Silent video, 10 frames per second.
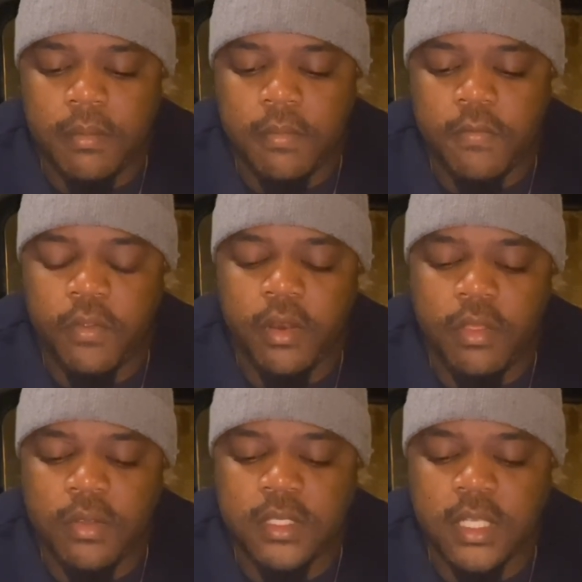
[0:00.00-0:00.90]

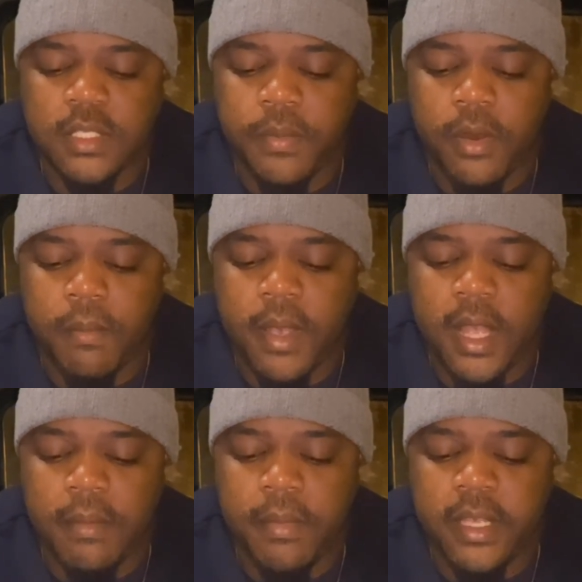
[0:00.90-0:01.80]
43 cents per
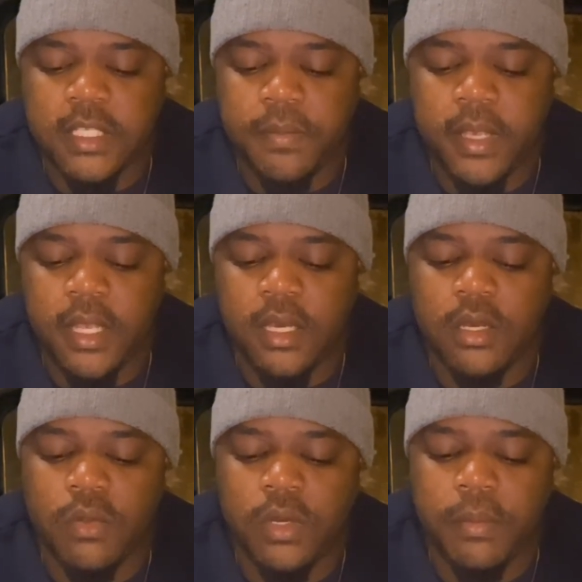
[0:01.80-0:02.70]
mile base pay
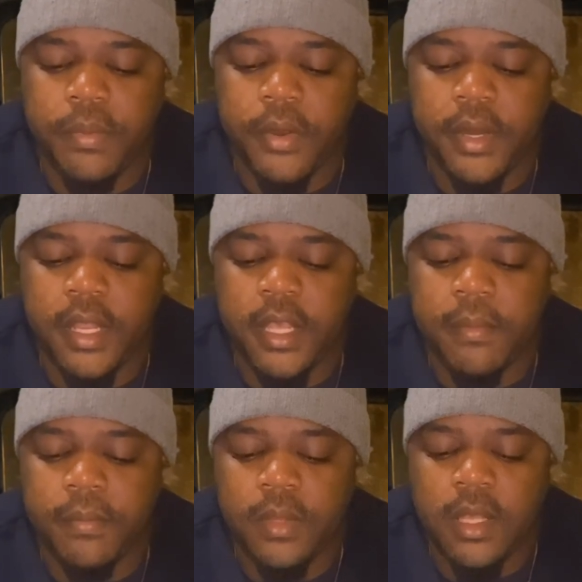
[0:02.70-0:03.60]
included per
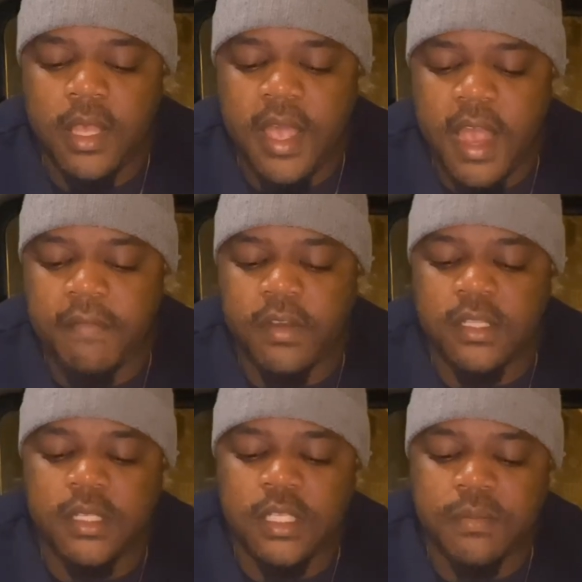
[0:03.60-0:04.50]
diem. After
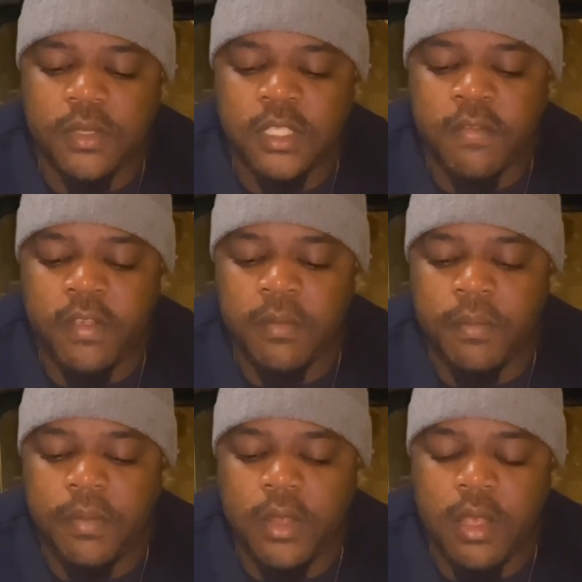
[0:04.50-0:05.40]
6 months of
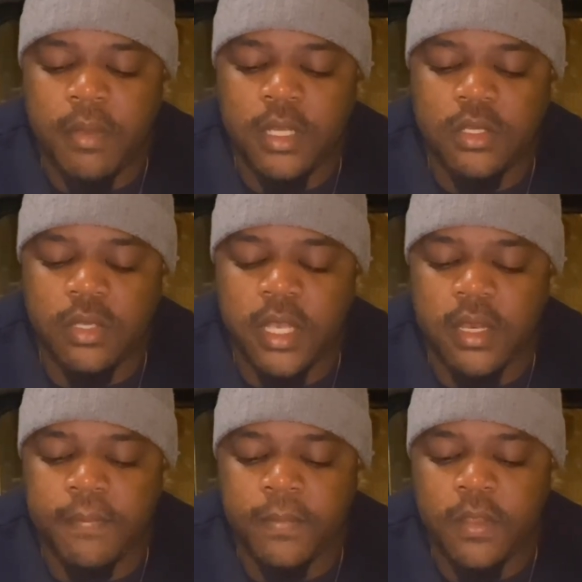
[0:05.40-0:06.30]
employment, you get
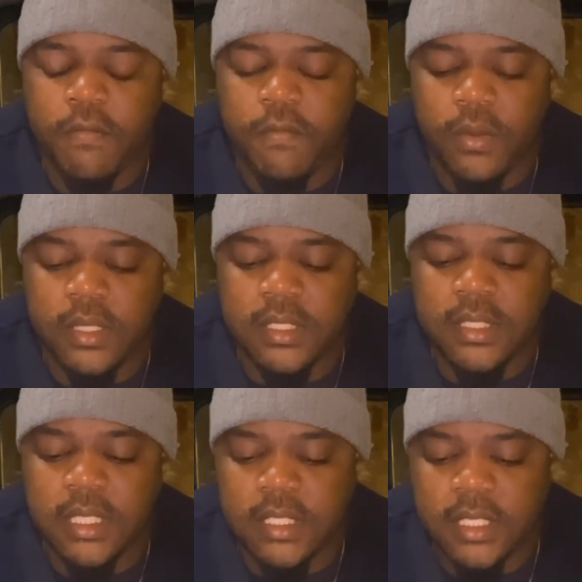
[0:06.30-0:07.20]

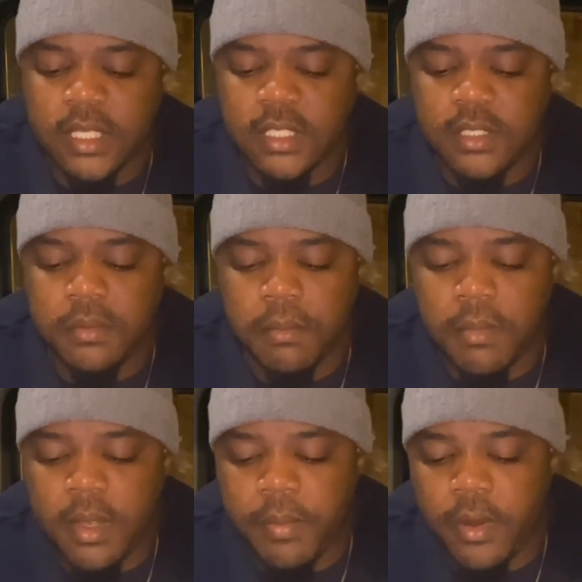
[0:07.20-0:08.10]
46 cents
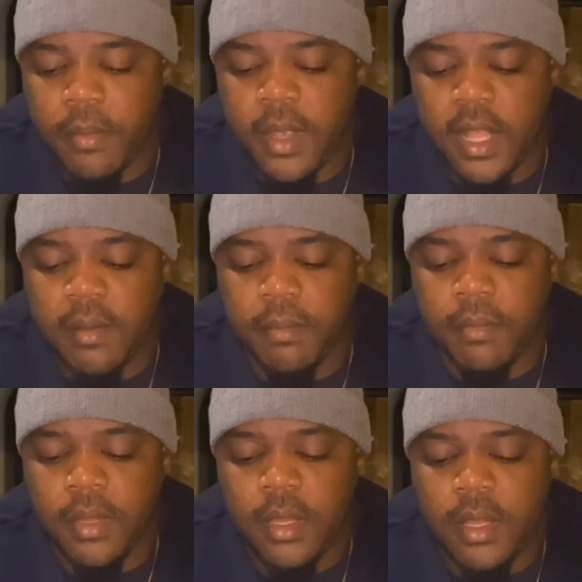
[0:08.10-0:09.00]
per mile
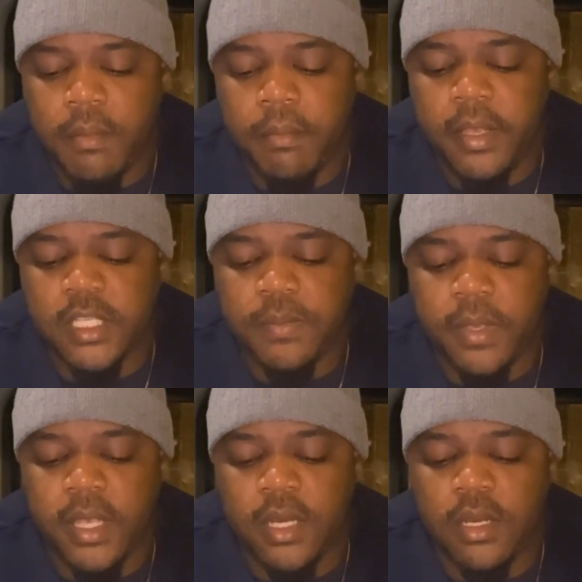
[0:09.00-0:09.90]
base
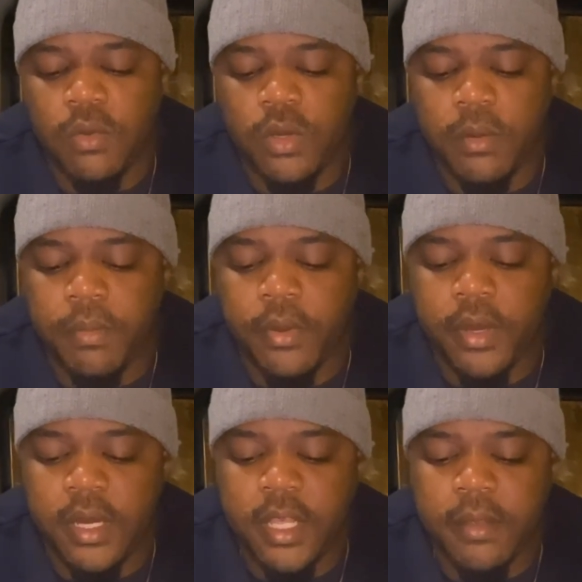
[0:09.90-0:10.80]
pay including per
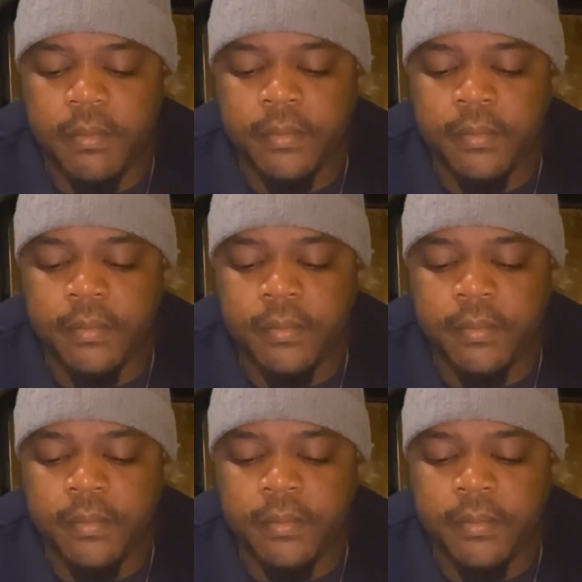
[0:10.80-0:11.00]
diem.